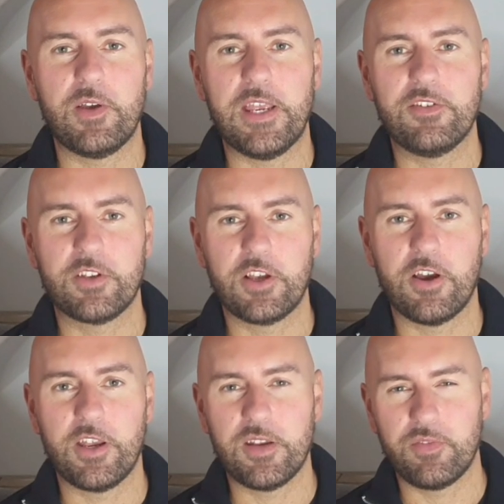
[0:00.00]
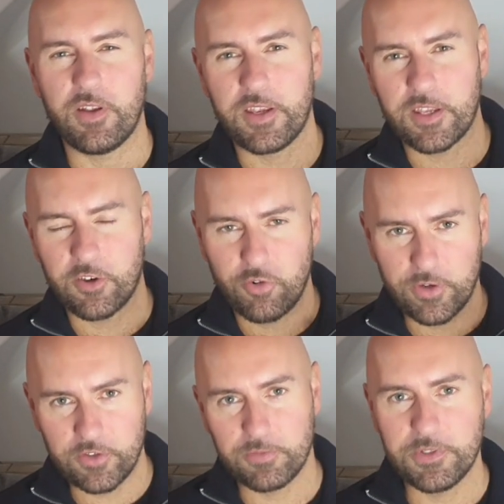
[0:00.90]
is kind of like a
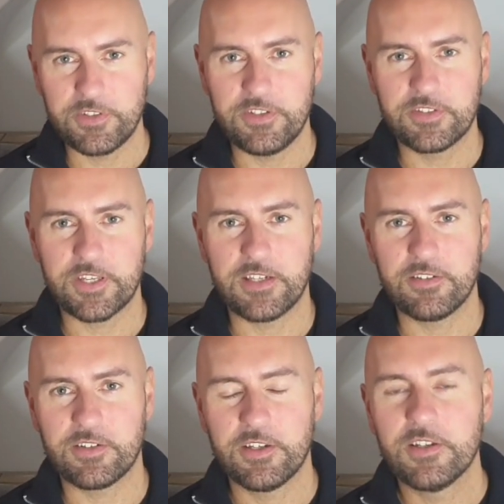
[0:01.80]
Christmassy scent,